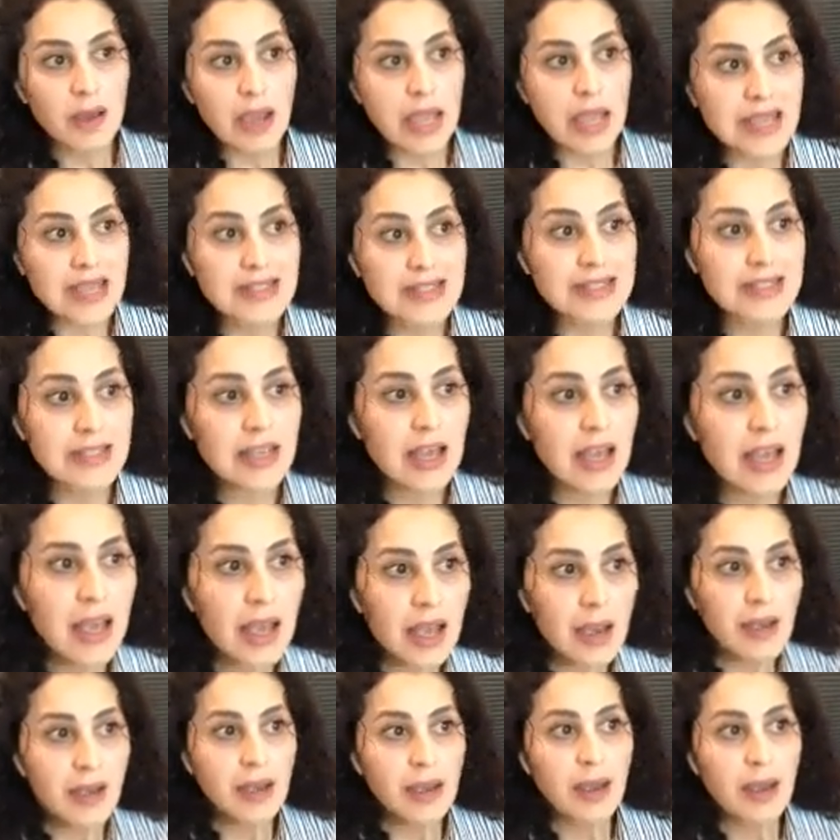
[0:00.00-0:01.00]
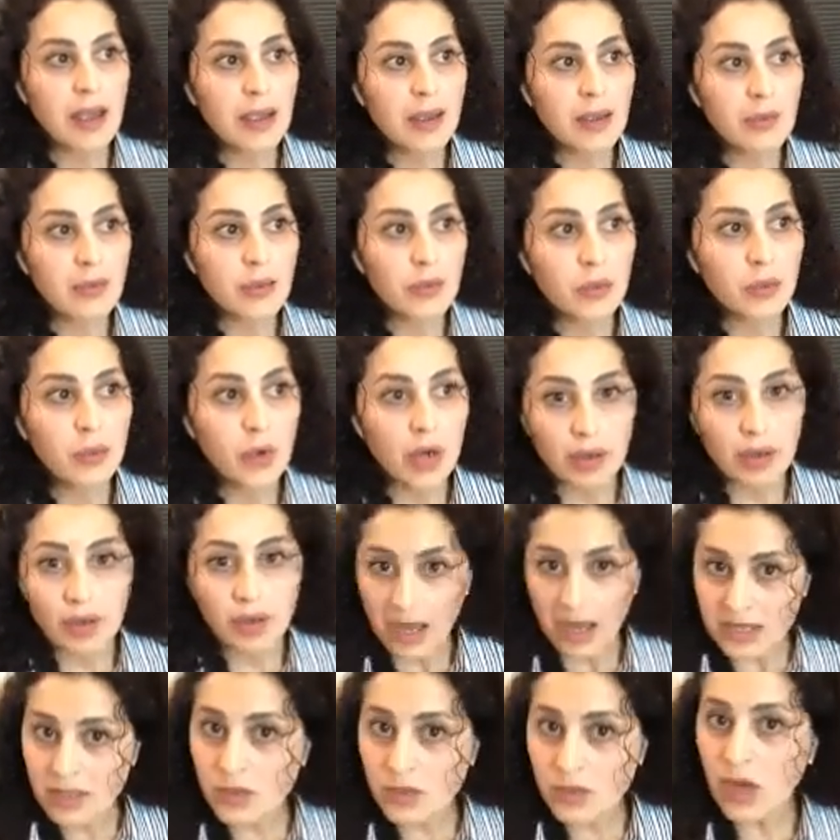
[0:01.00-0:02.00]
It's,
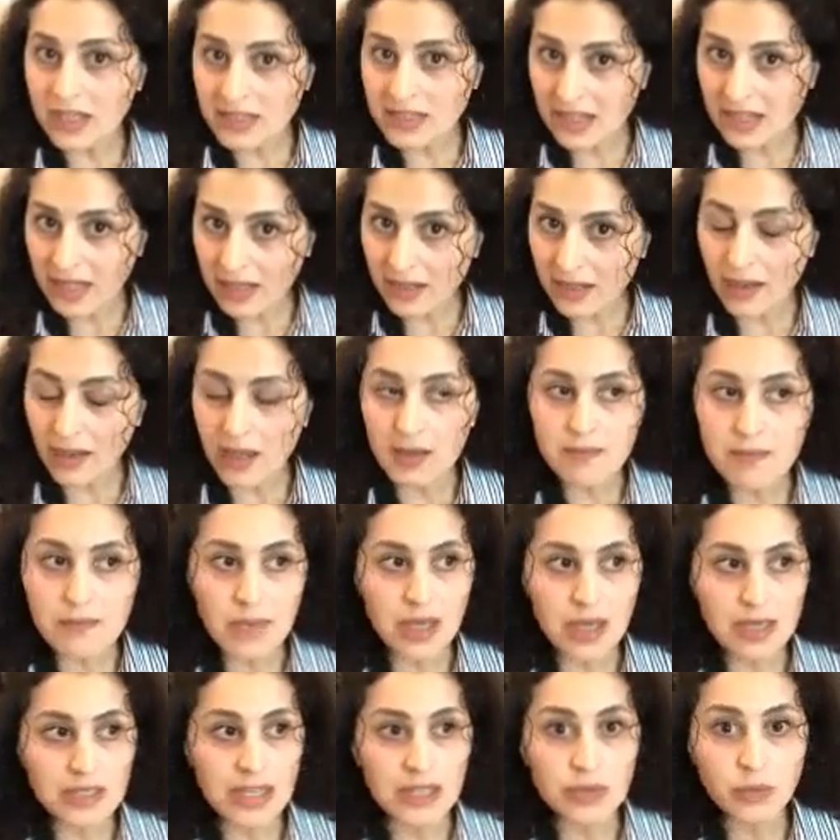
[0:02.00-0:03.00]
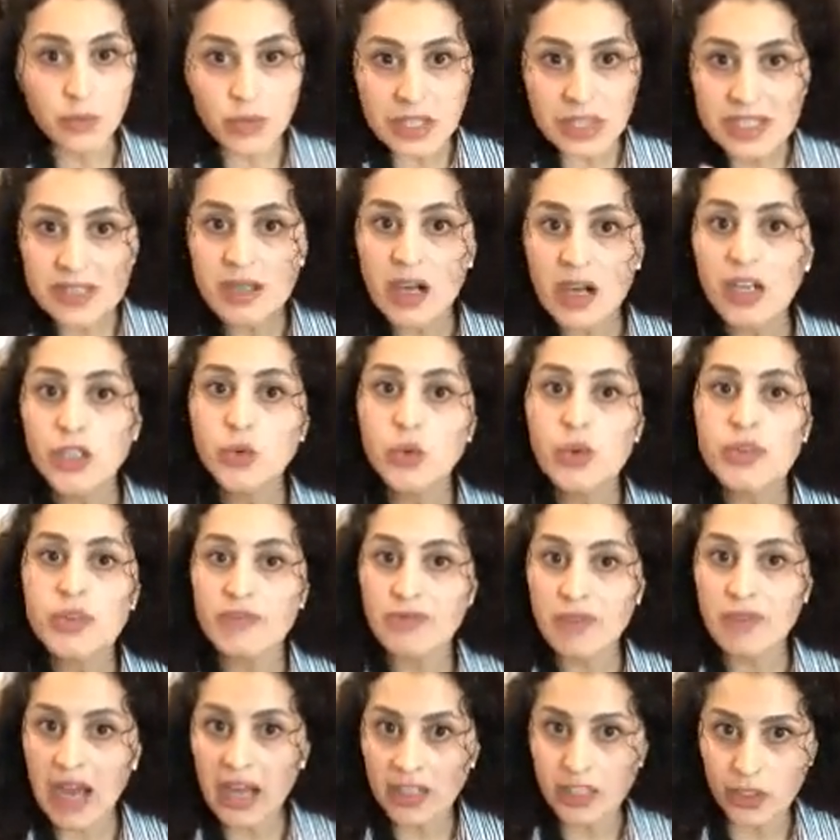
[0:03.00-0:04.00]
as I said, we start with the
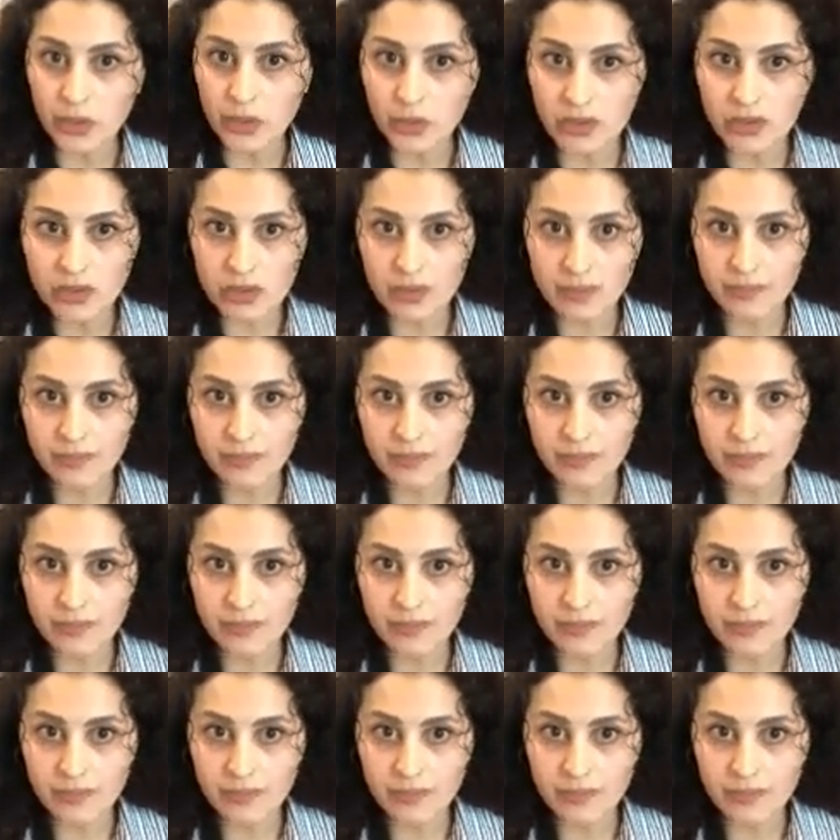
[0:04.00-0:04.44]
values.